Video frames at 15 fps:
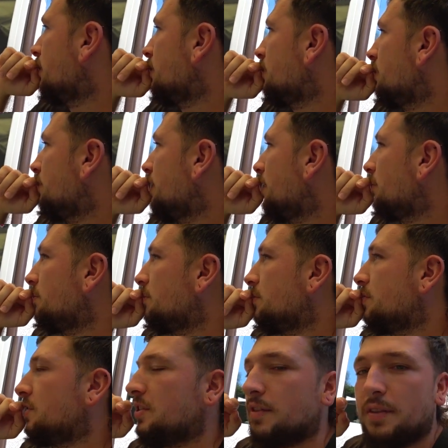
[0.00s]

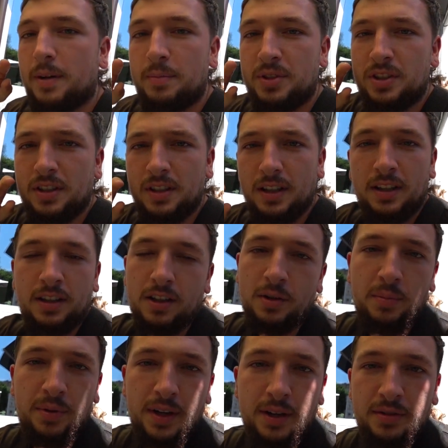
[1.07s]
Cevapnik. I can't
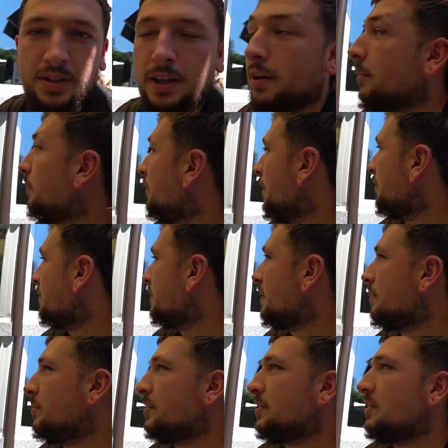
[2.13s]
pronounce how they say,
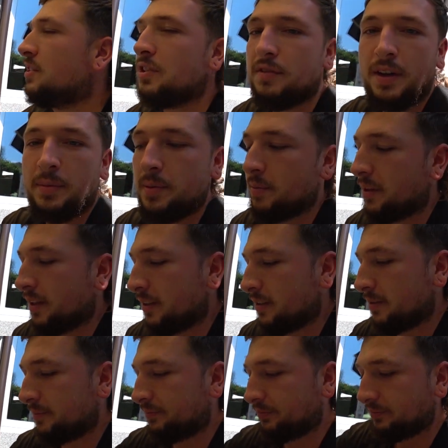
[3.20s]
but it's a Cevapi place.